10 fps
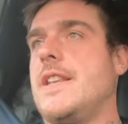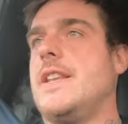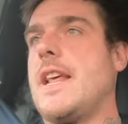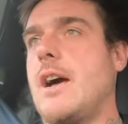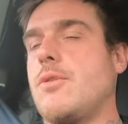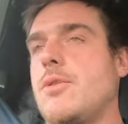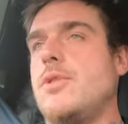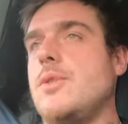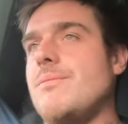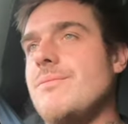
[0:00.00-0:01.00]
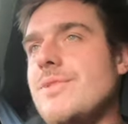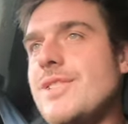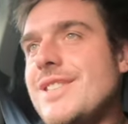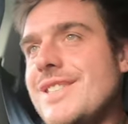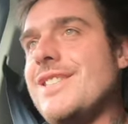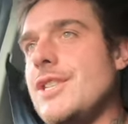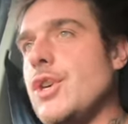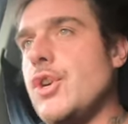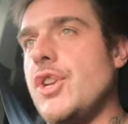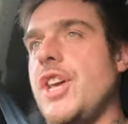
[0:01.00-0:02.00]
now, the
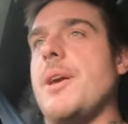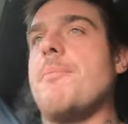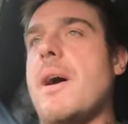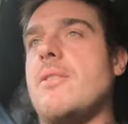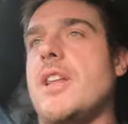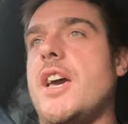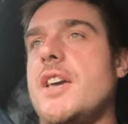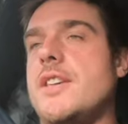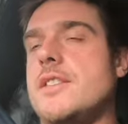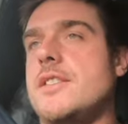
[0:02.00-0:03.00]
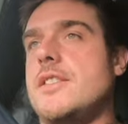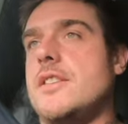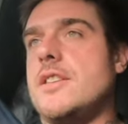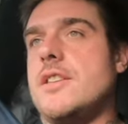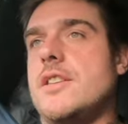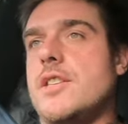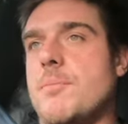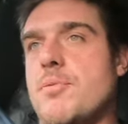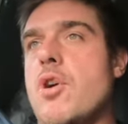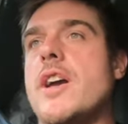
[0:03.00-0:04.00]
good thing about that is the
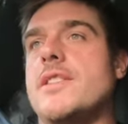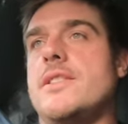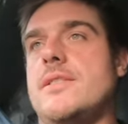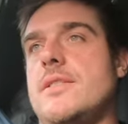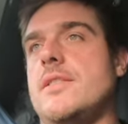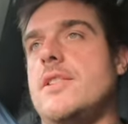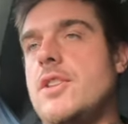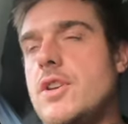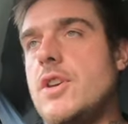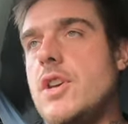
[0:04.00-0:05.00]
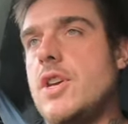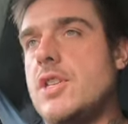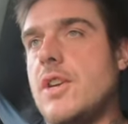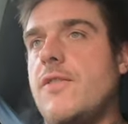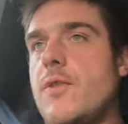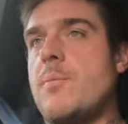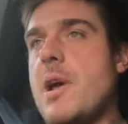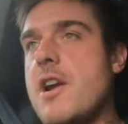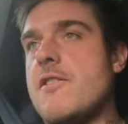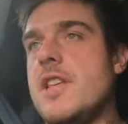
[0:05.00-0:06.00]
price. So for a
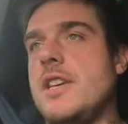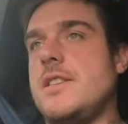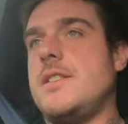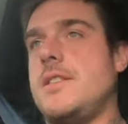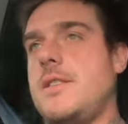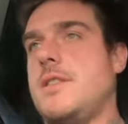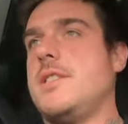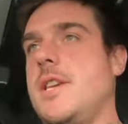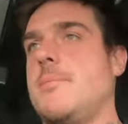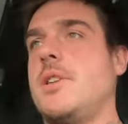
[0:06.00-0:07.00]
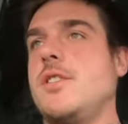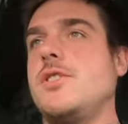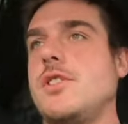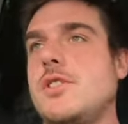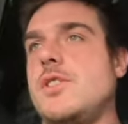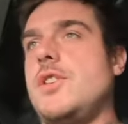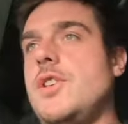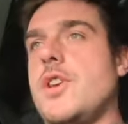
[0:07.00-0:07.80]
pair of these fit and injured, you're